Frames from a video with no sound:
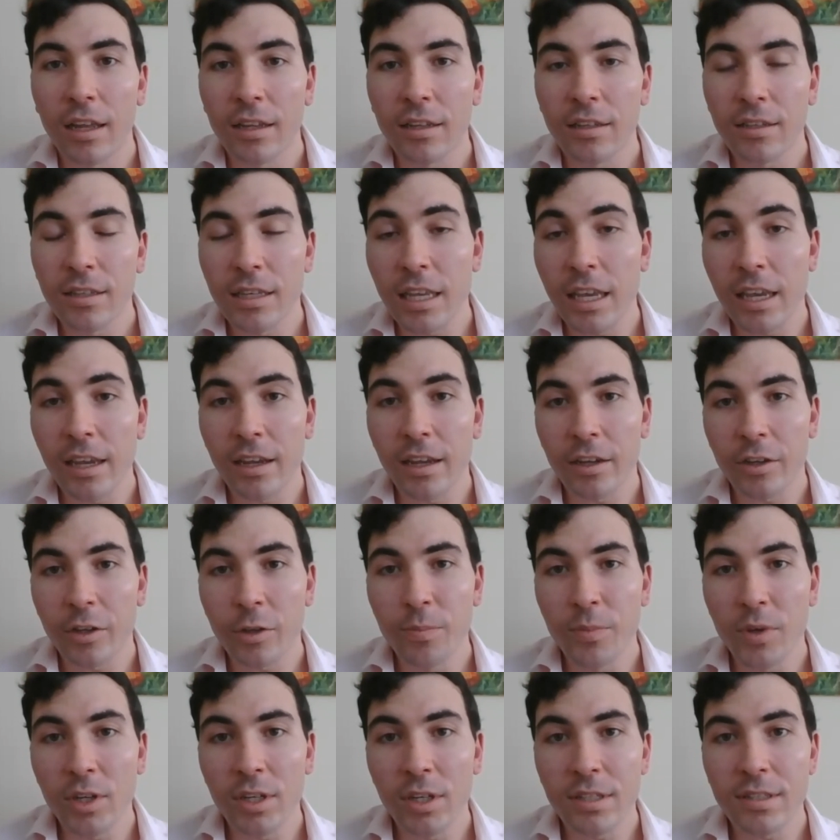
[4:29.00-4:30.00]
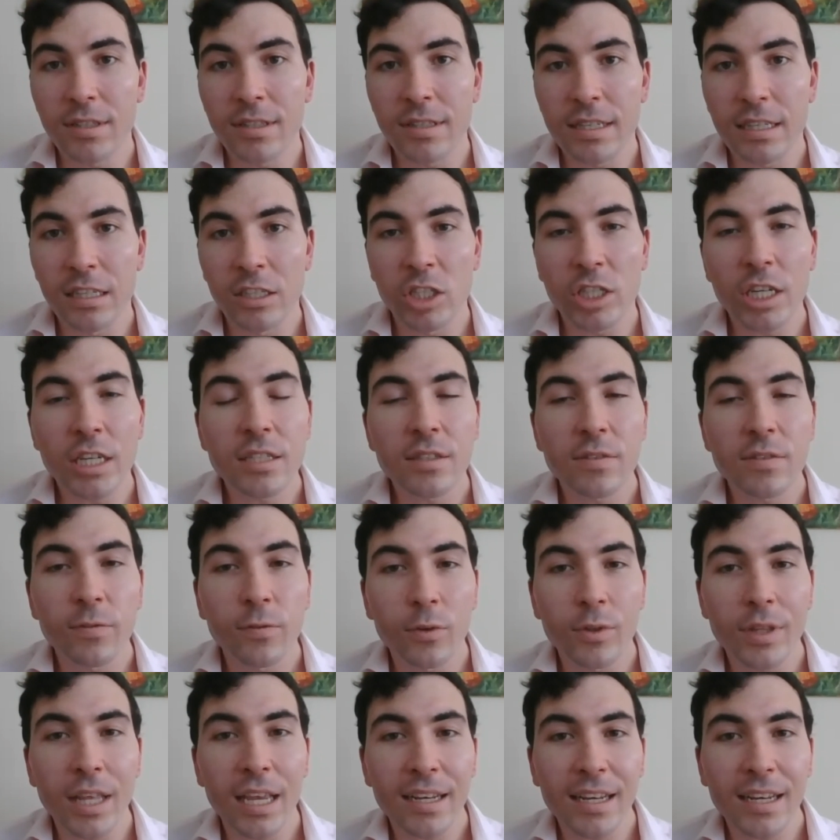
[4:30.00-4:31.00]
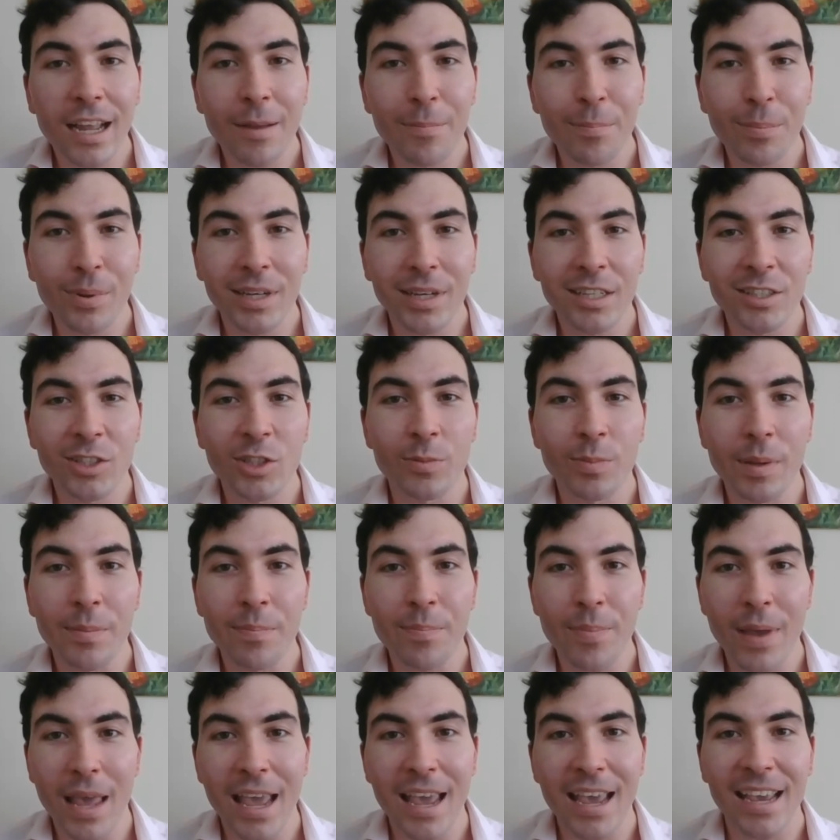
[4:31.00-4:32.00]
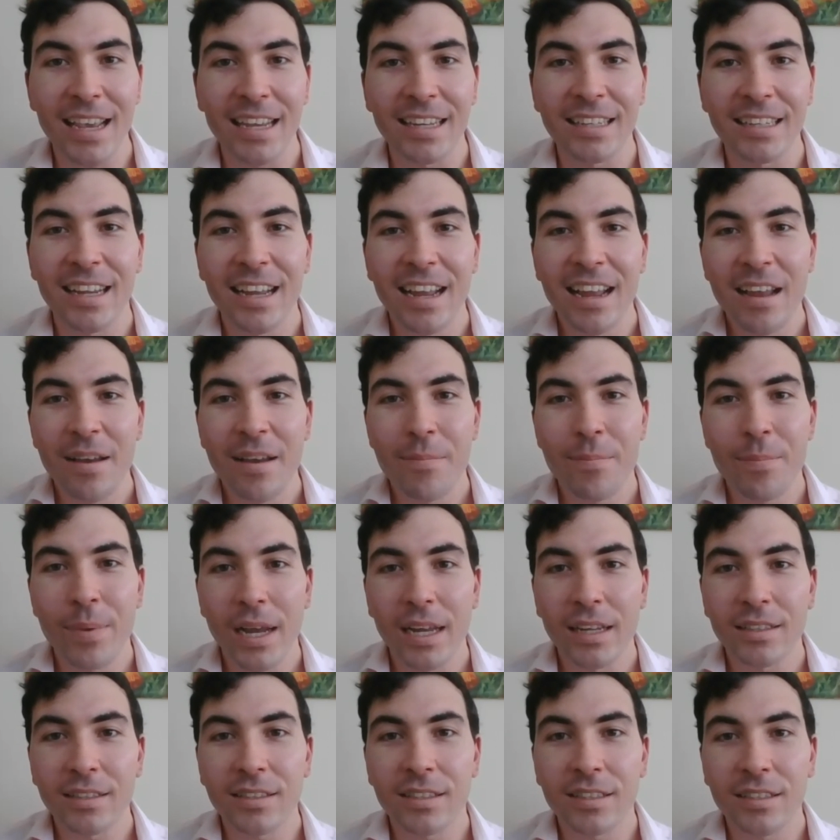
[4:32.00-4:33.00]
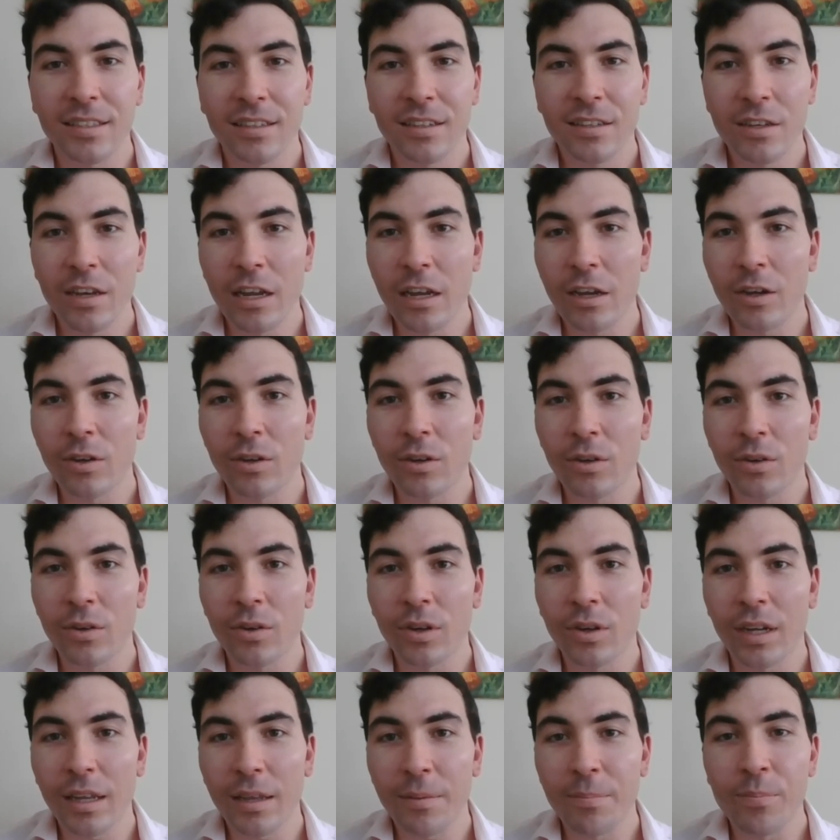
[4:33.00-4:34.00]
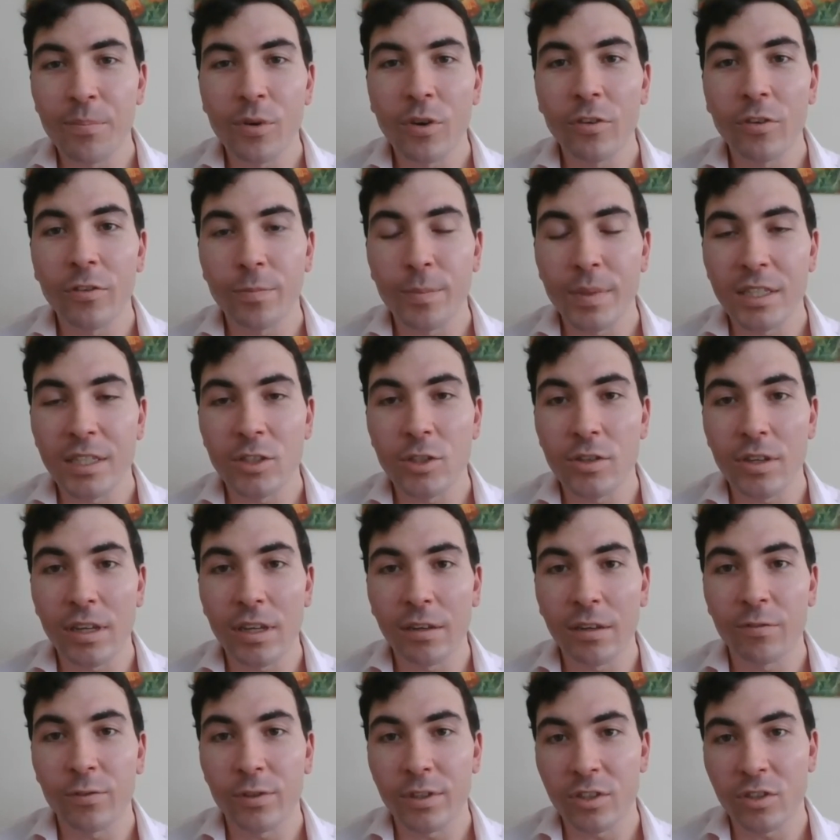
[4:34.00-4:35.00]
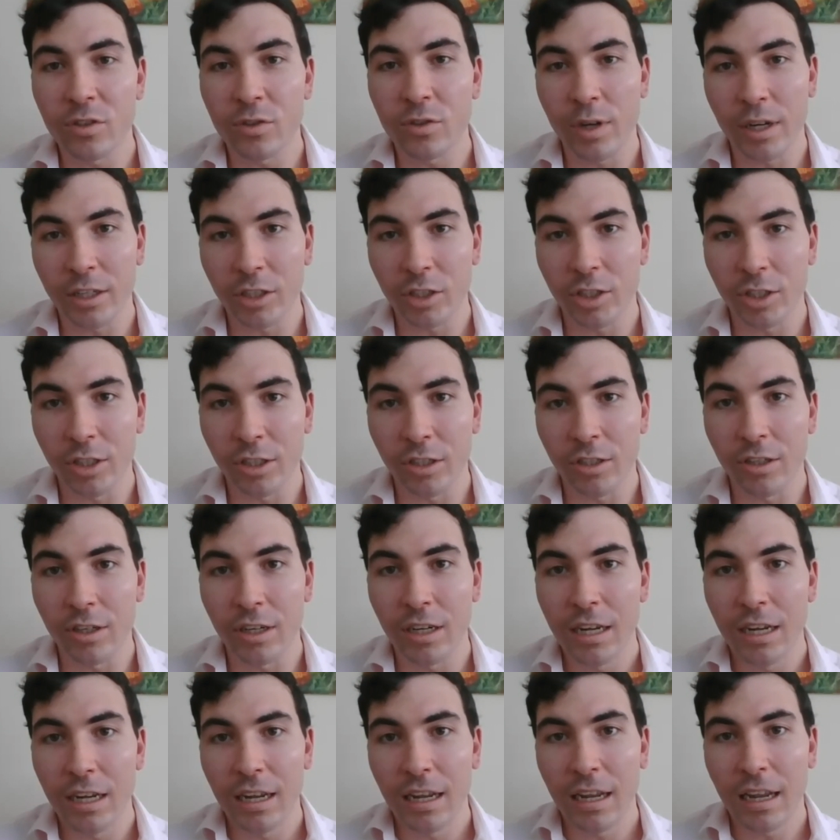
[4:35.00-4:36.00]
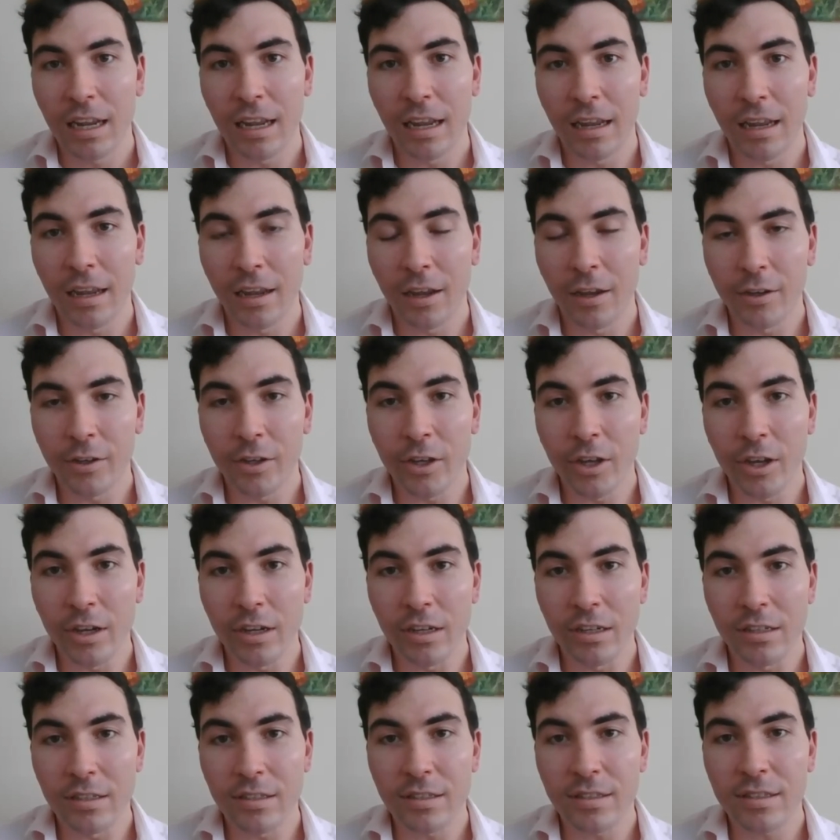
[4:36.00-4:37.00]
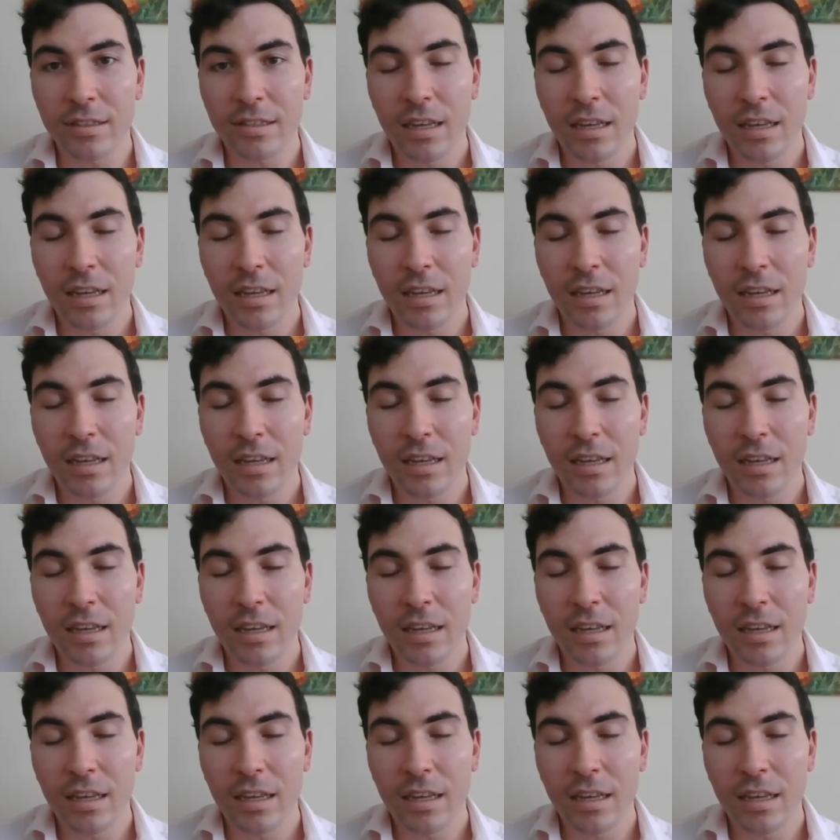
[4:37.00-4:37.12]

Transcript: near a community just for that company to be paid, but no improvement to infrastructure occurs.